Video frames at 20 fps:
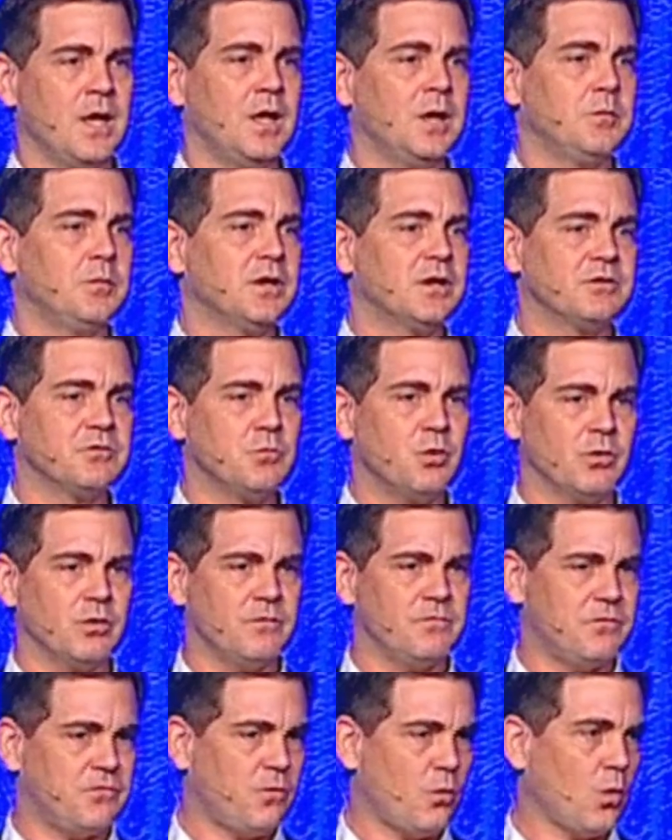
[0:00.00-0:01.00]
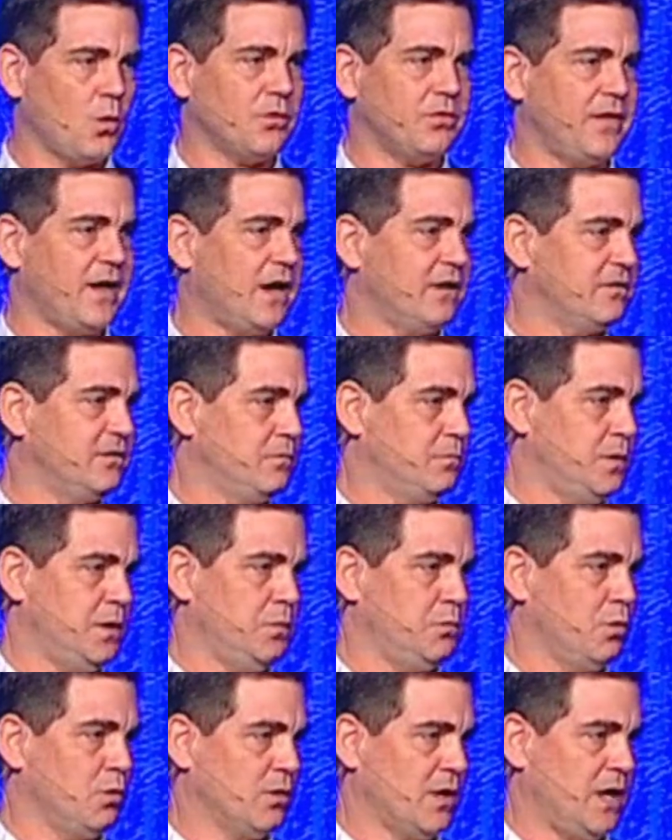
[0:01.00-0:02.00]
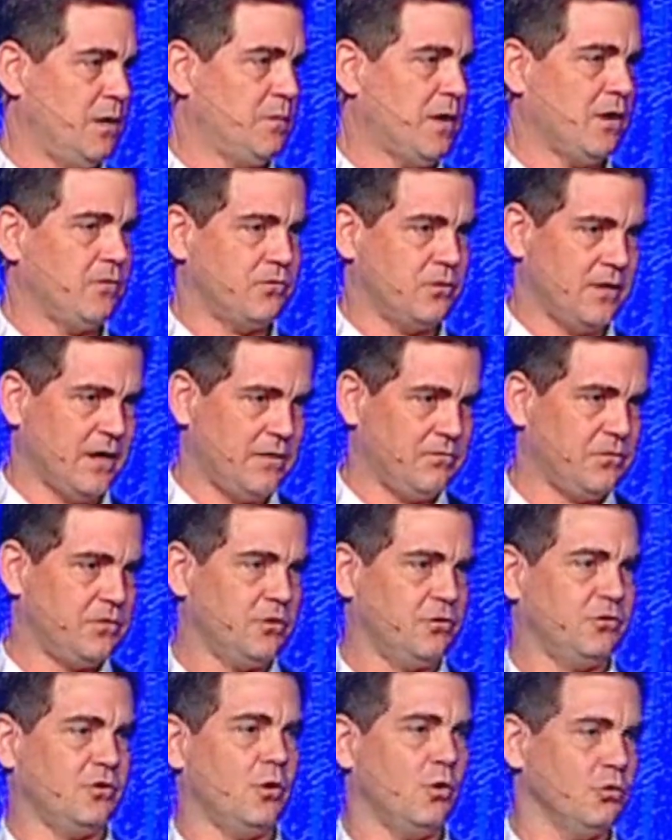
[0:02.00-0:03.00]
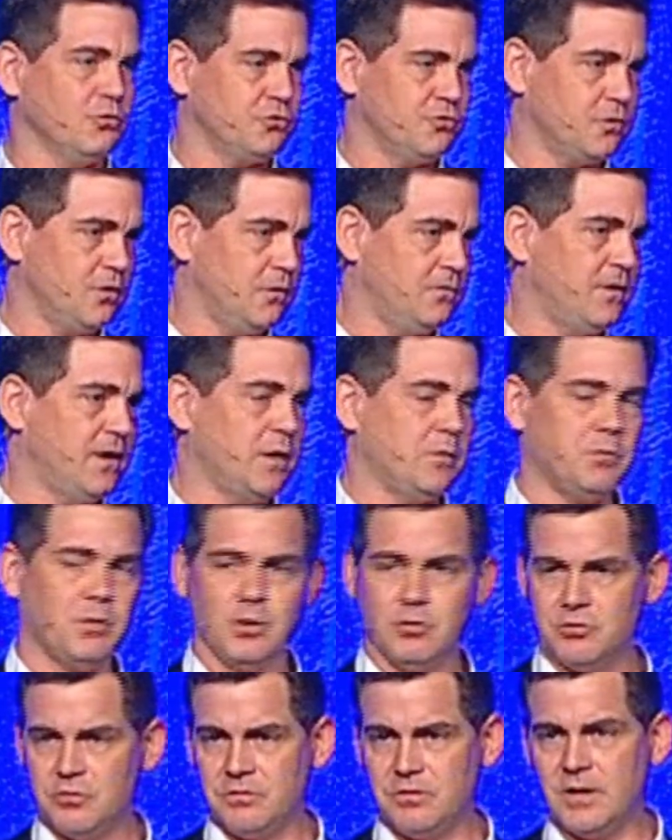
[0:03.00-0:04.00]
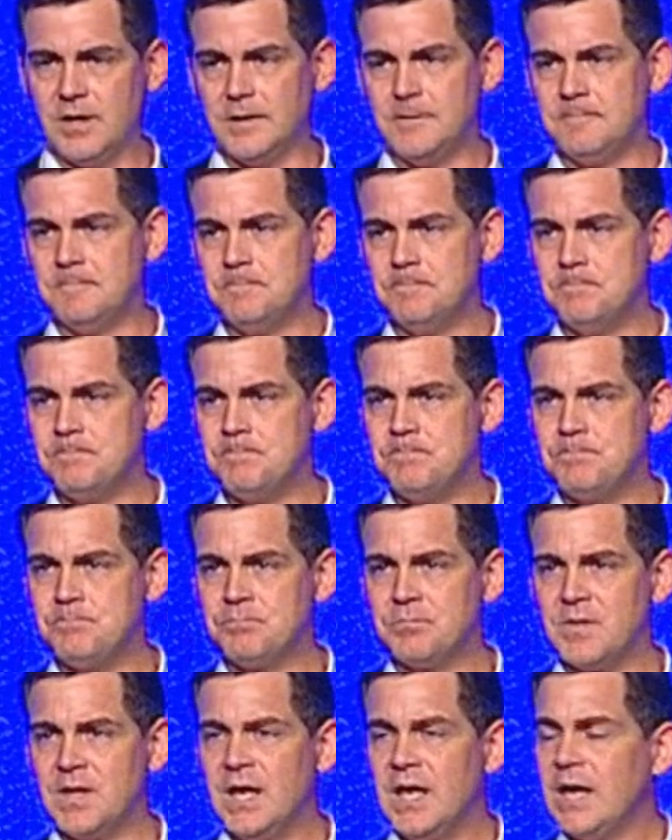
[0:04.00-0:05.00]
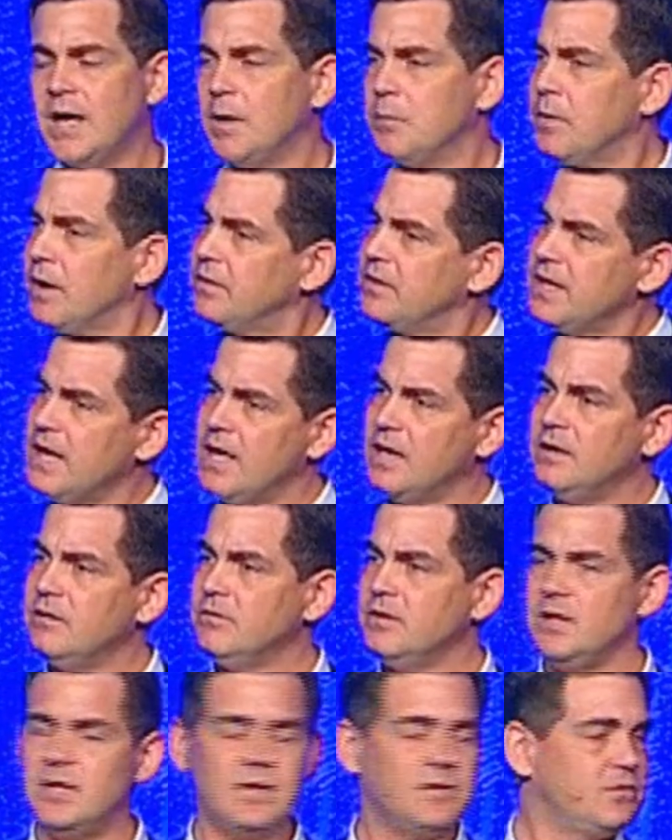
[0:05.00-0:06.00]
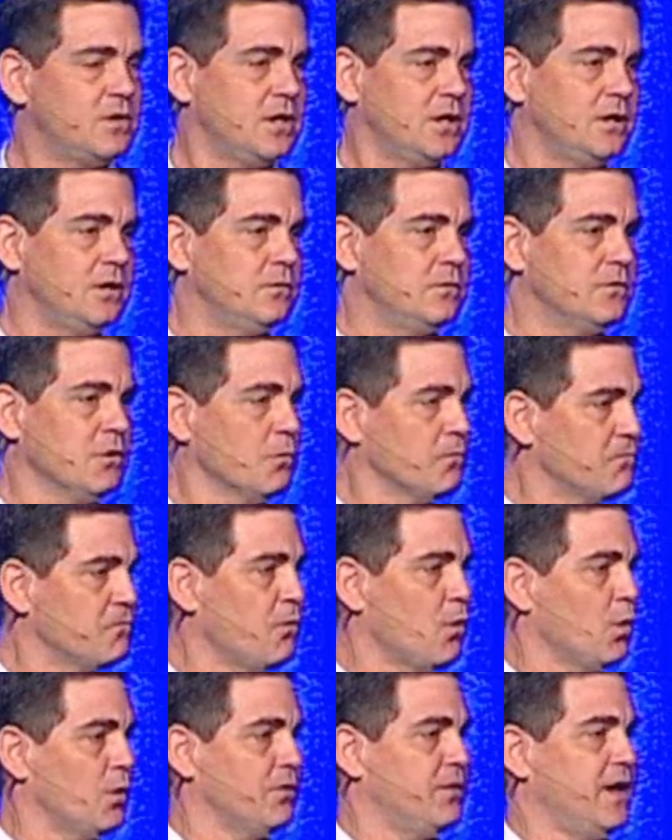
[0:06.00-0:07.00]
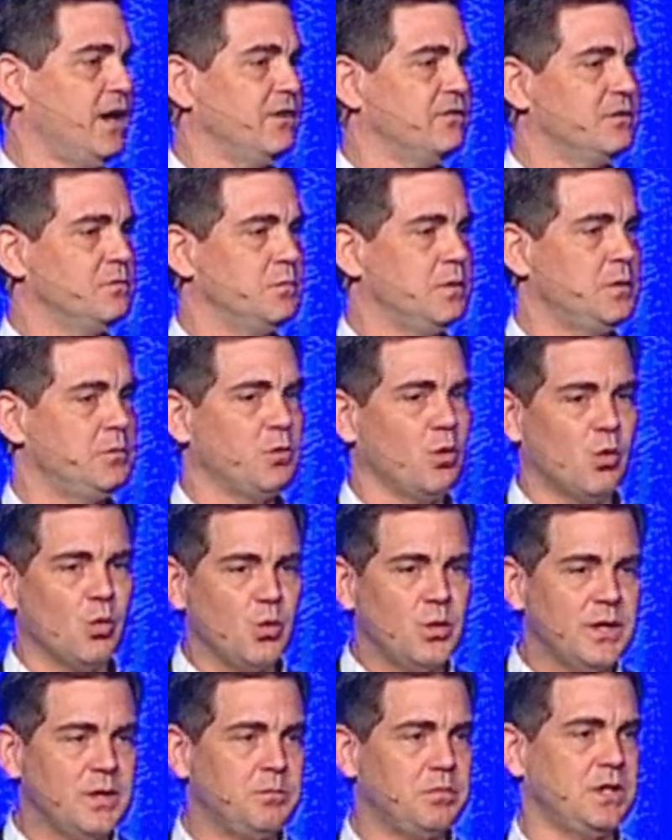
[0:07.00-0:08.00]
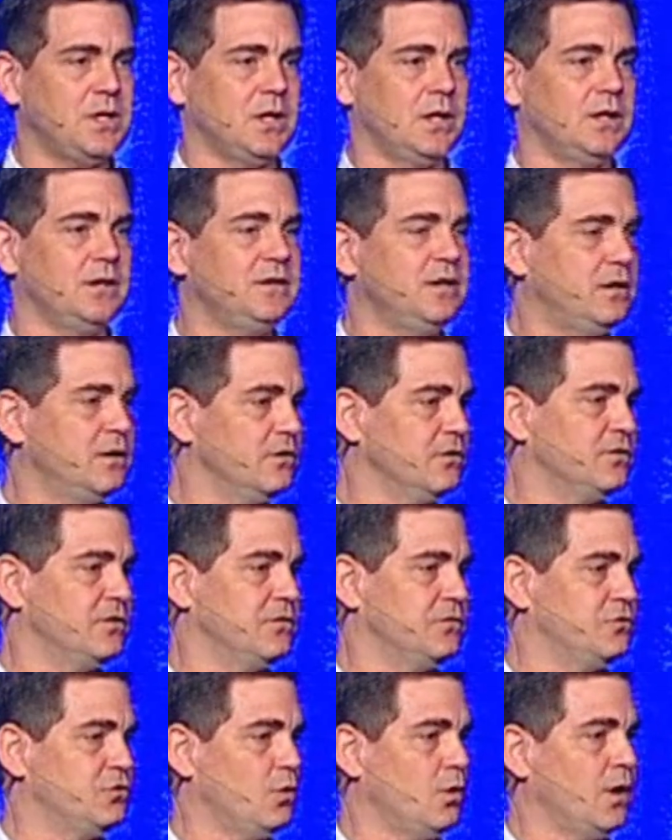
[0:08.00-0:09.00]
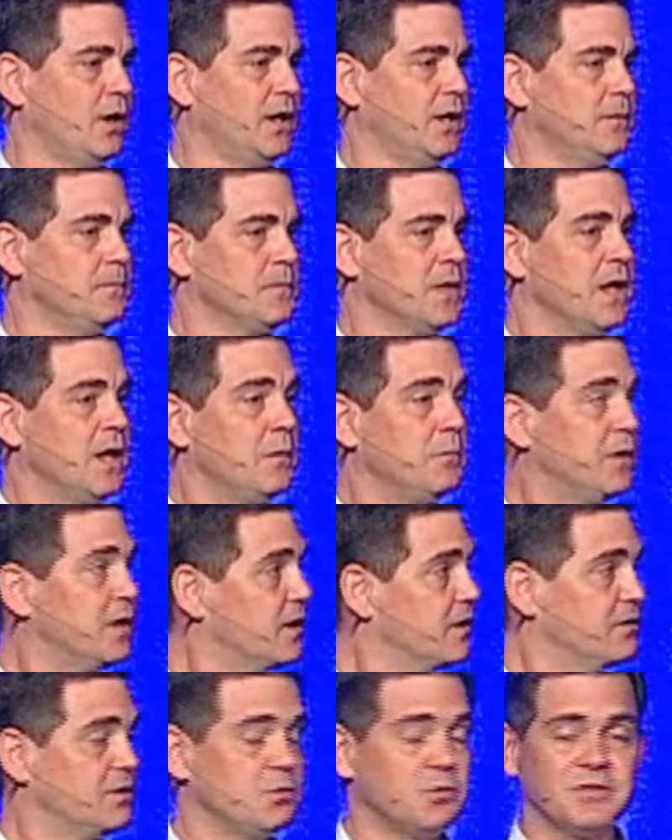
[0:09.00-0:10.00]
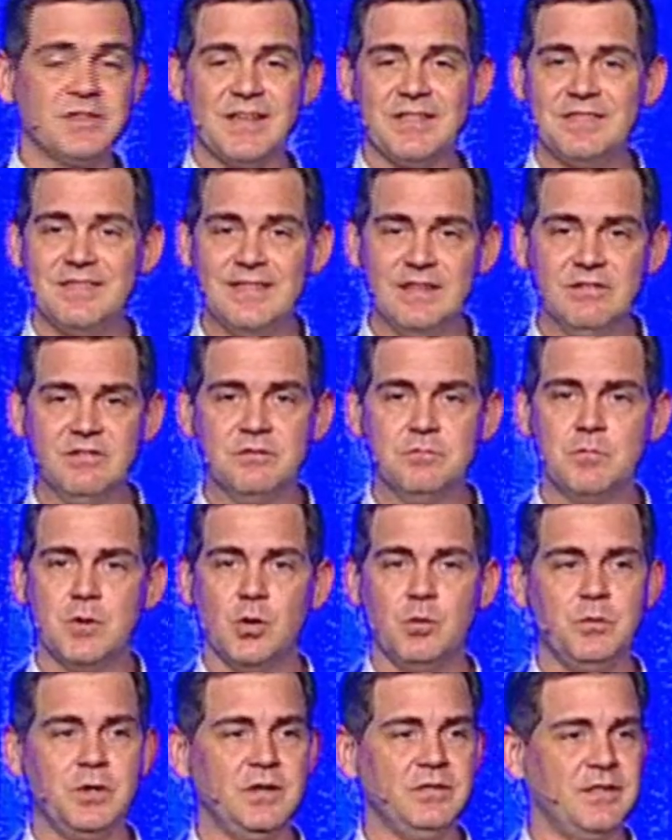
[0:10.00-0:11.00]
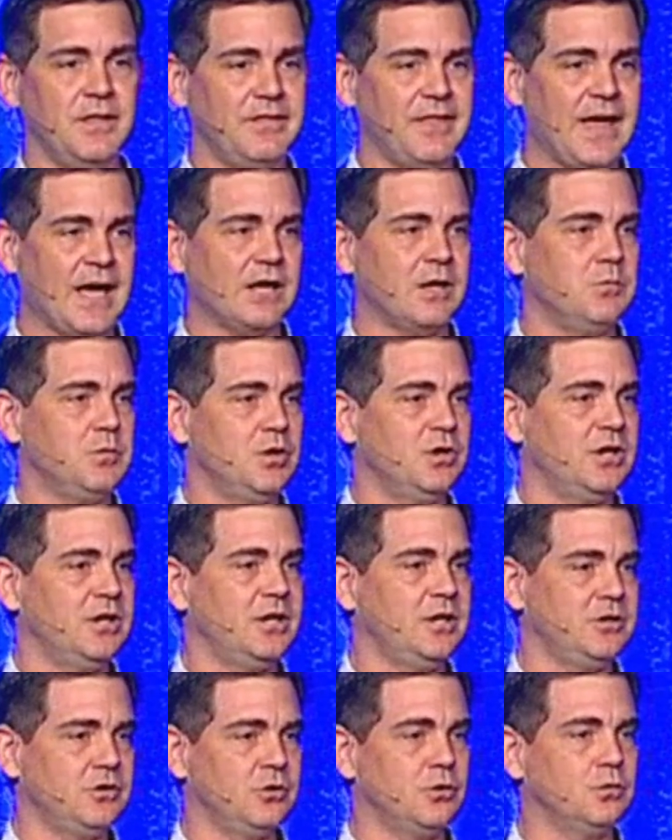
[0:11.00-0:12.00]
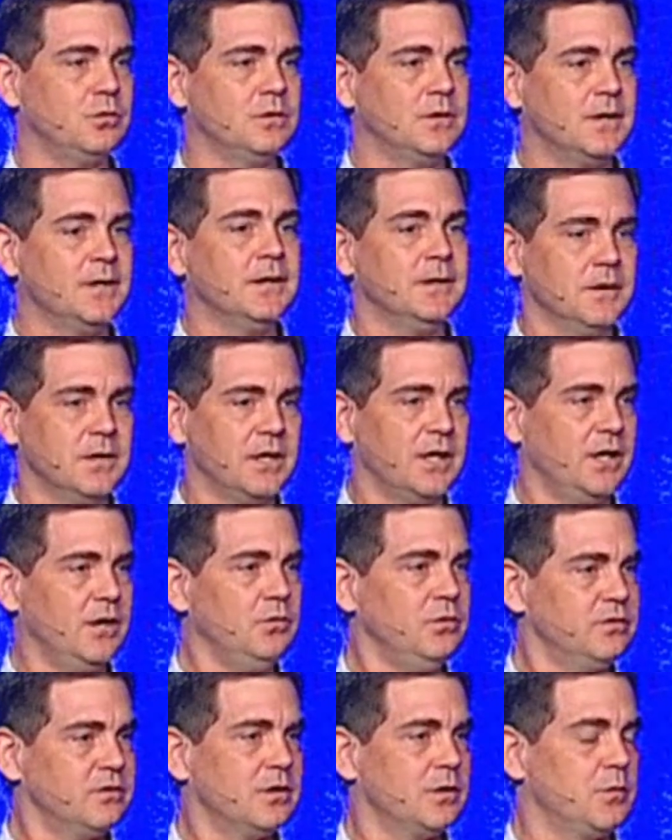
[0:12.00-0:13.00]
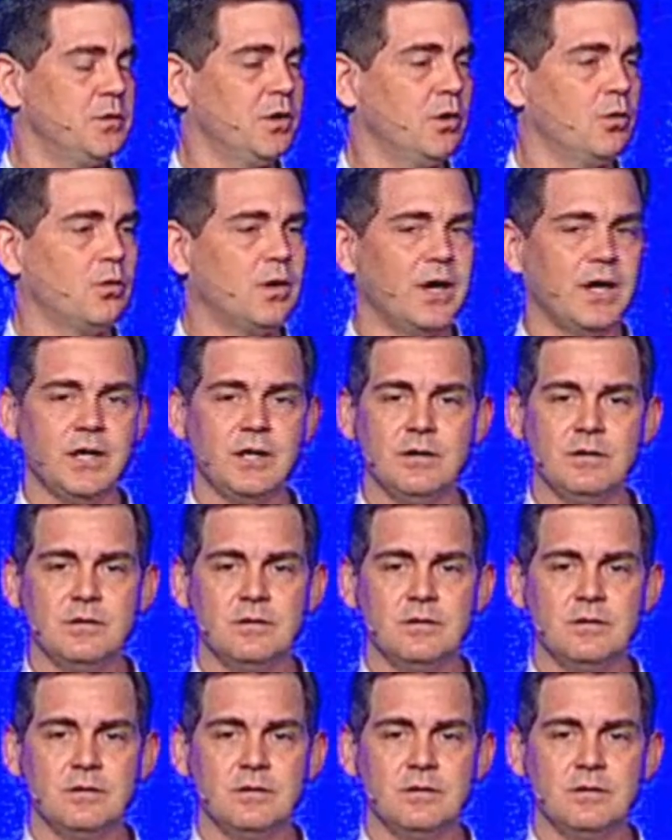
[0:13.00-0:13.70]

because more than 4,000 people came out for that first cultural event post-flood. And by the end of the evening, there were 4,000 people weeping tears of joy, because it was at this moment that that community knew it was going to be all right.